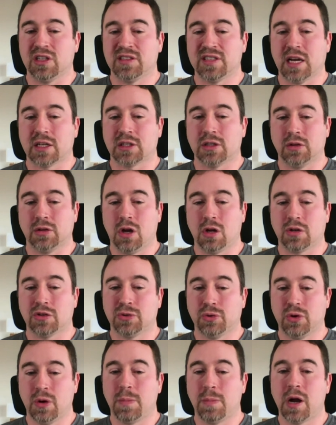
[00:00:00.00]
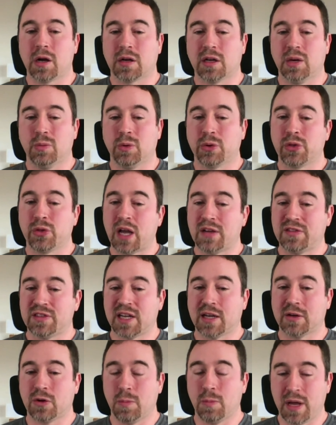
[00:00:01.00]
our transaction logs to a bucket with
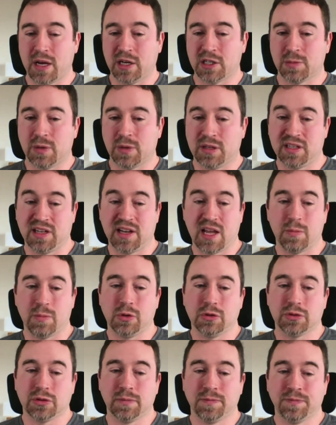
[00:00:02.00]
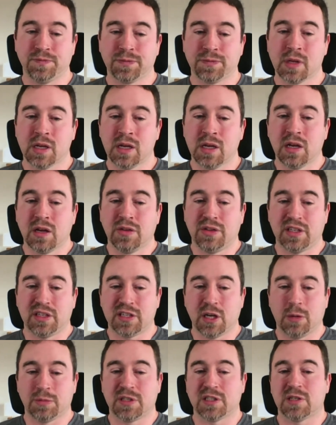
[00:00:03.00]
lifecycle management enabled.
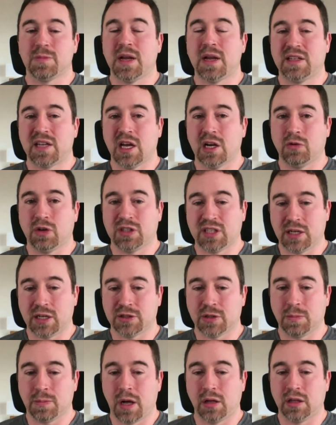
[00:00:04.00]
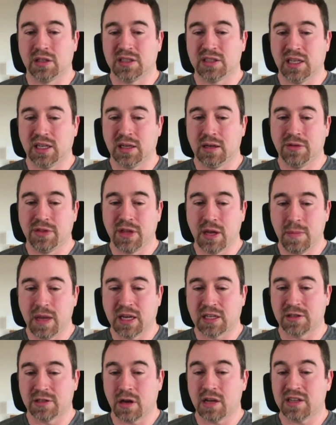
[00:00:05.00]
This helps us maintain a retention policy that
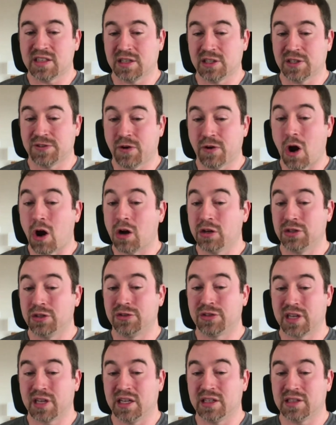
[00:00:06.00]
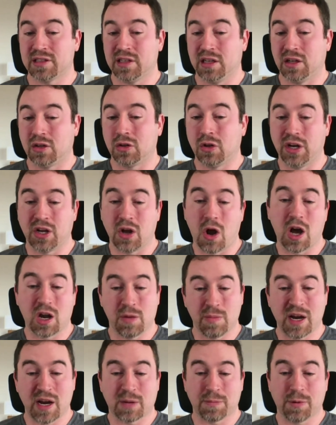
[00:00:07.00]
makes sense for our use case, including
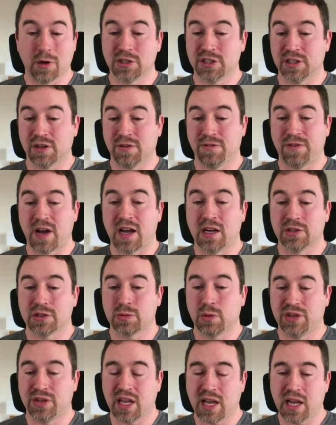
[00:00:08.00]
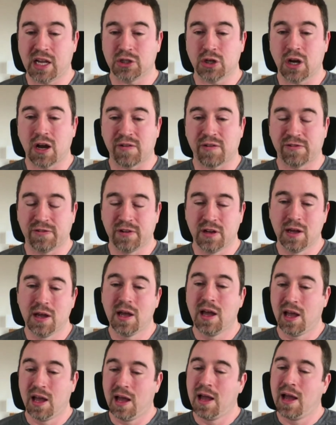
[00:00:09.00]
automatic purging of files when they age off.
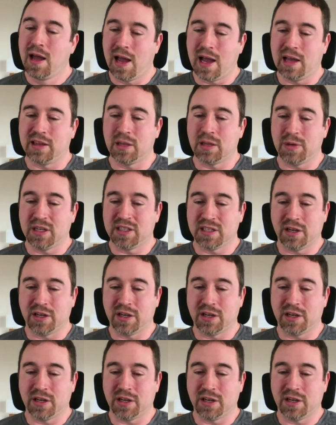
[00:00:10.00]
And let